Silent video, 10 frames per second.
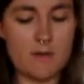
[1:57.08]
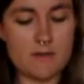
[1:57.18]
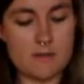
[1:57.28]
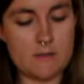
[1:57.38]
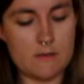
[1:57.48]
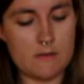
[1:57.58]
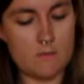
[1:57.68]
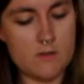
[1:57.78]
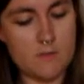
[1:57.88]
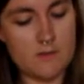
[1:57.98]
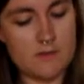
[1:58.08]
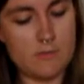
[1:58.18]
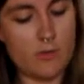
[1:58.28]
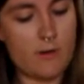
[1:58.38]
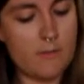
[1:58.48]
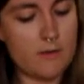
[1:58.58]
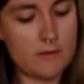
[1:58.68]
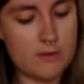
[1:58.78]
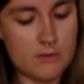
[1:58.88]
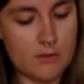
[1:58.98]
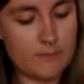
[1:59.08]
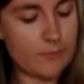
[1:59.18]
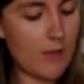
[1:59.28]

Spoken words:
pestle and which part's the mortar? I'm not really sure.